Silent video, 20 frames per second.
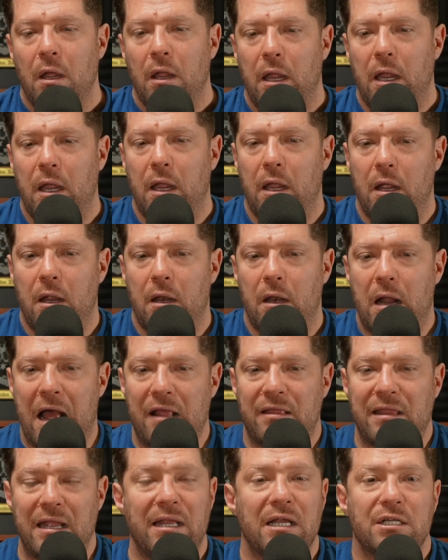And I
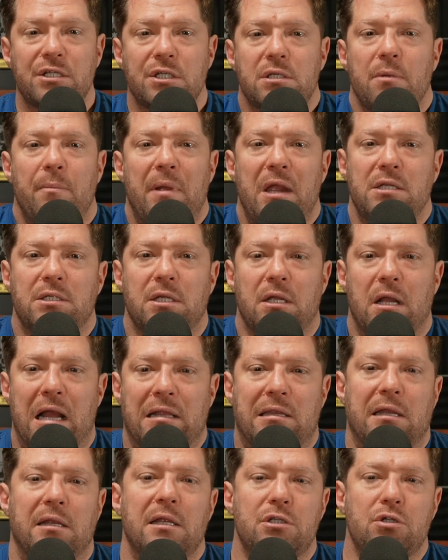think that's just amazing. I
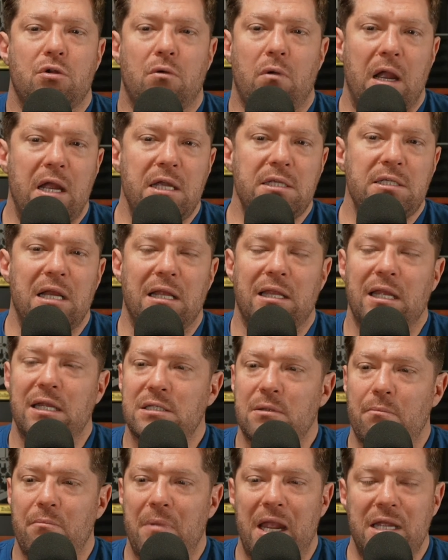think that's crazy. I think
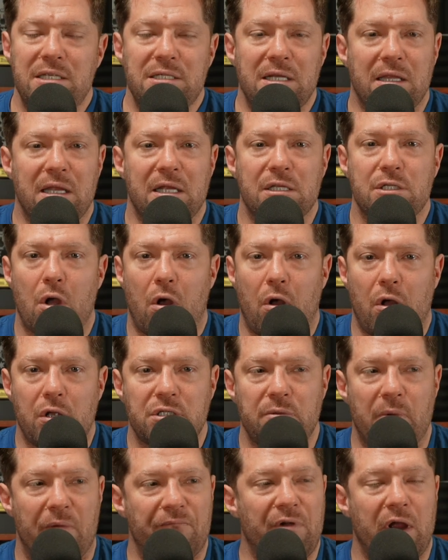it's amazing. I think it's
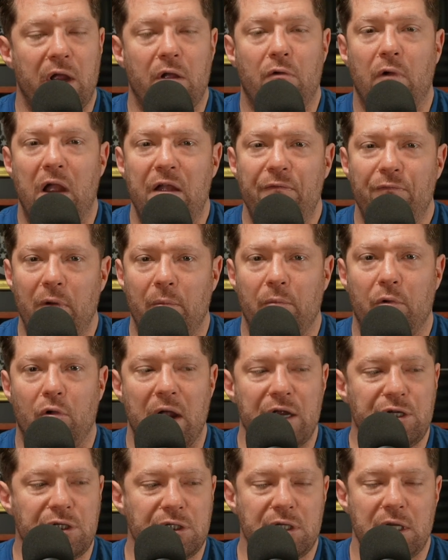awesome. I'm very grateful. I'm
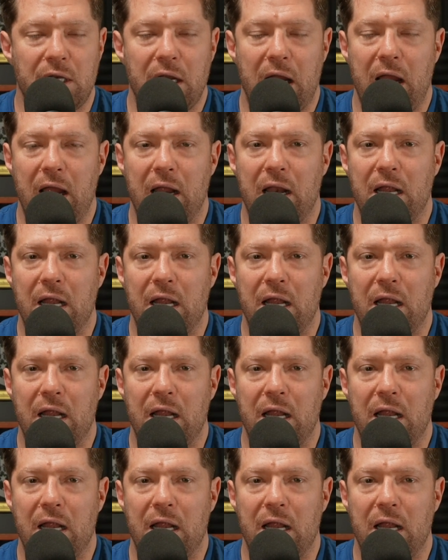gracious in that.